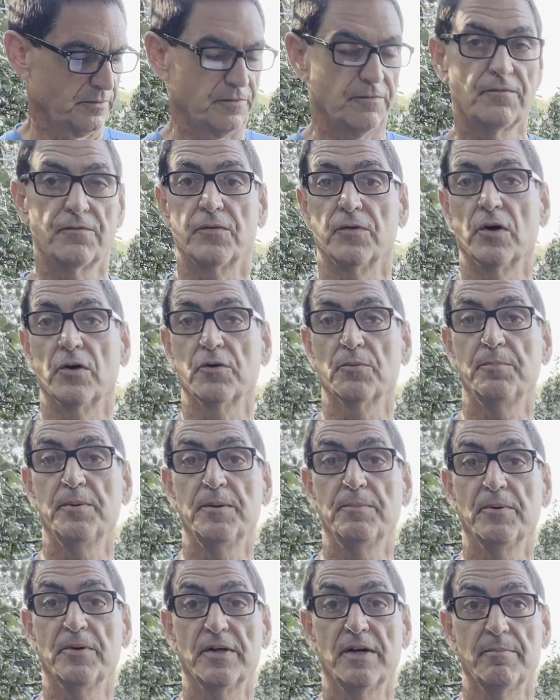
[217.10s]
For other
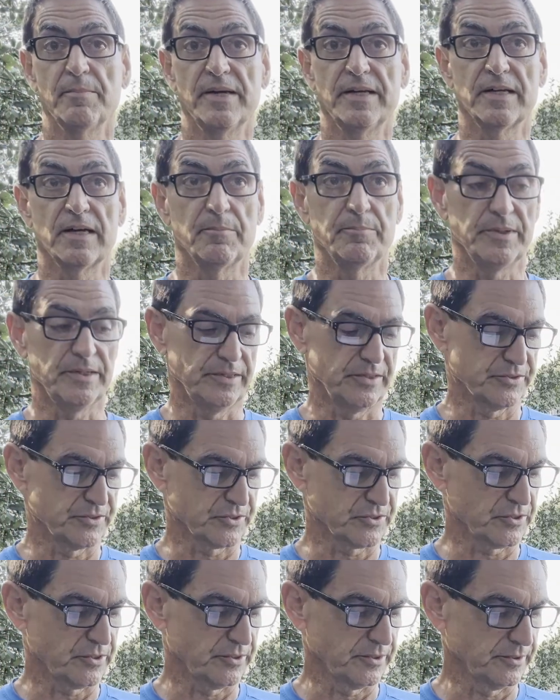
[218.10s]
people, that may not be as
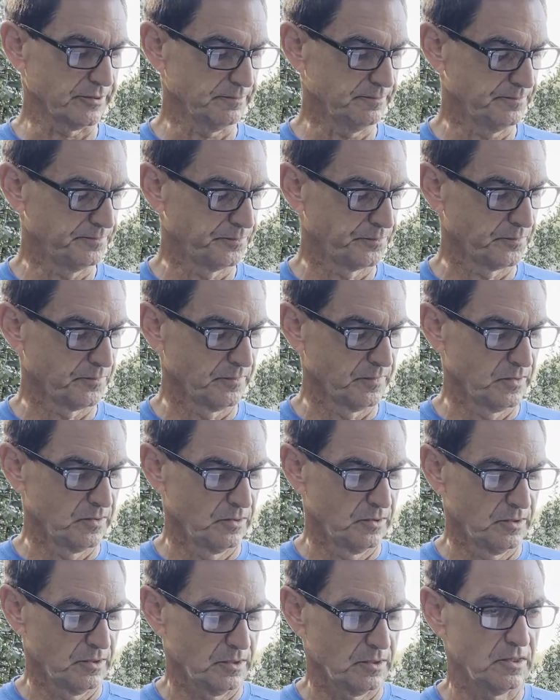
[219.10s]
exciting.
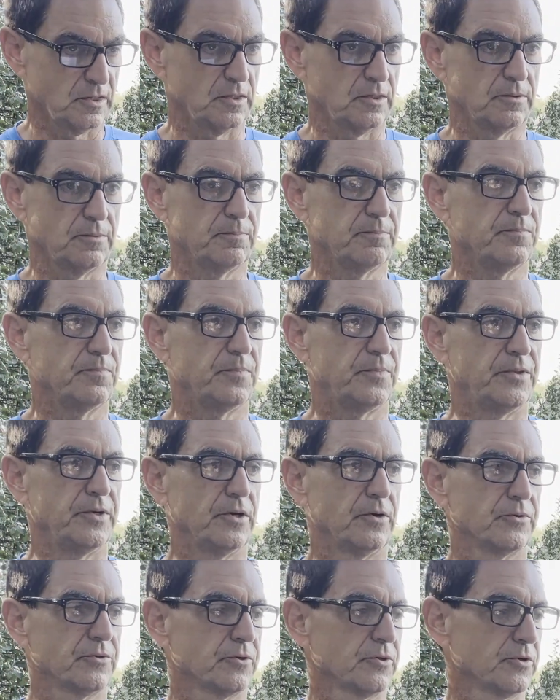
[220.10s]
The
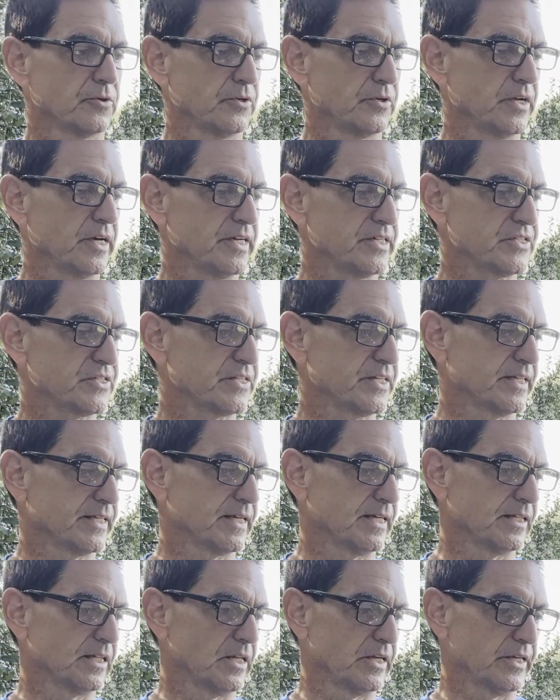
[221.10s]
other nice thing
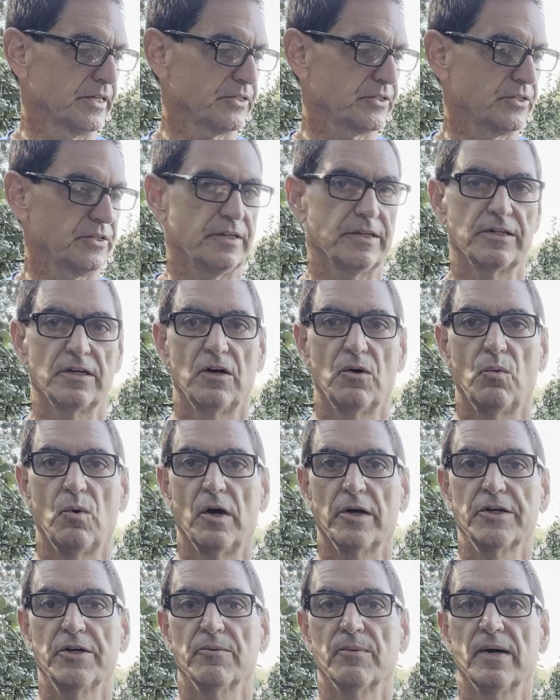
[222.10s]
I liked, and I'll
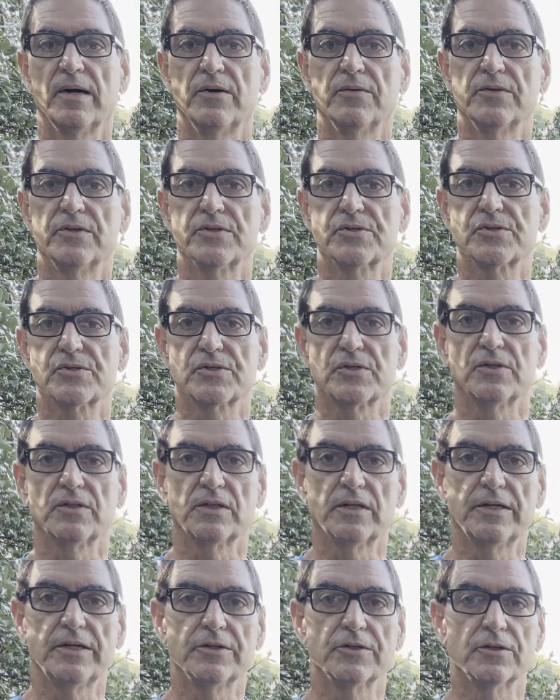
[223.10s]
walk you around this
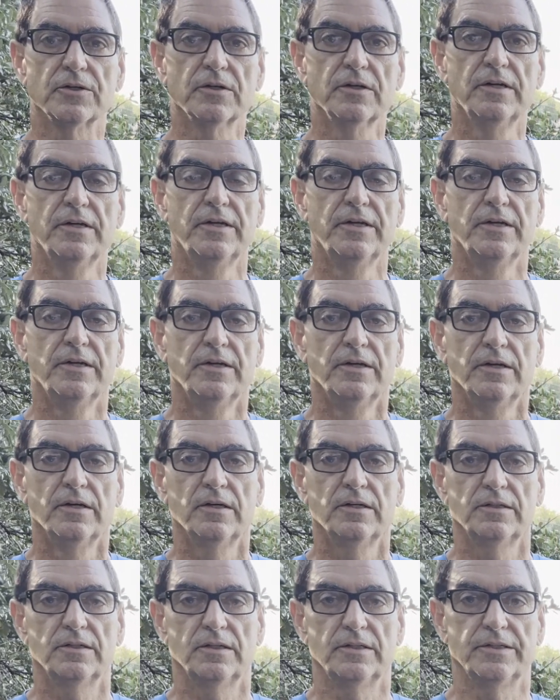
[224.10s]
later,
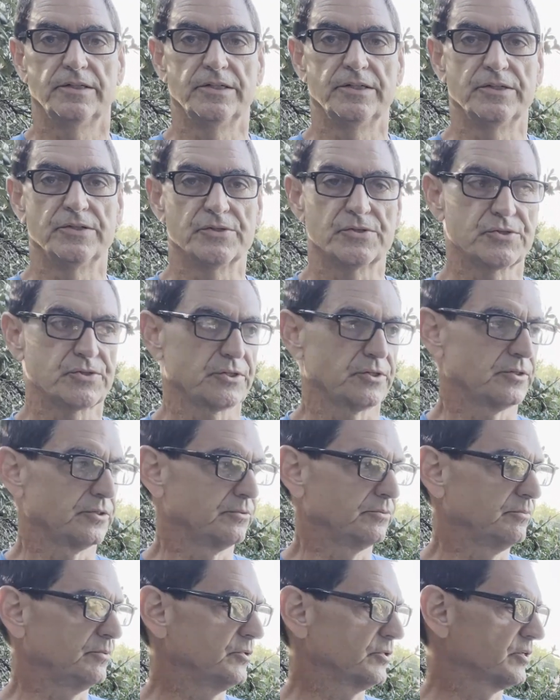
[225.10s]
is
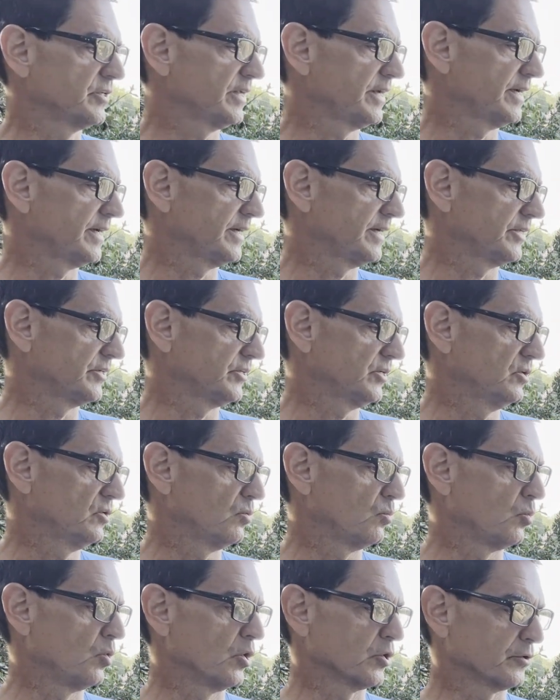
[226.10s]
you can add
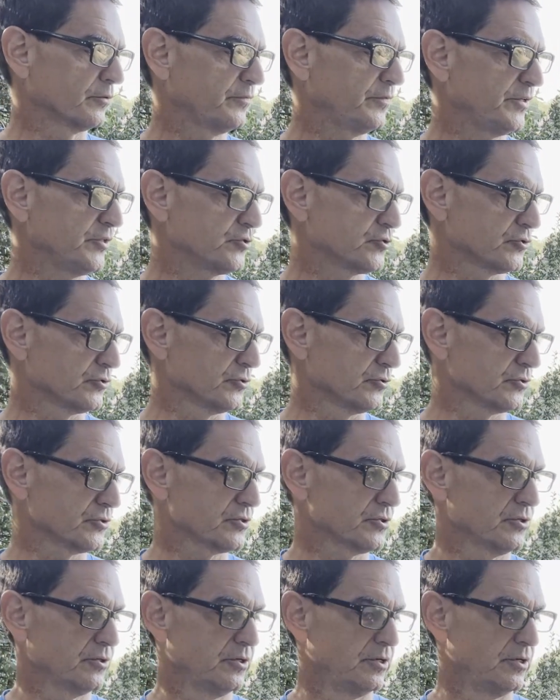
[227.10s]
water features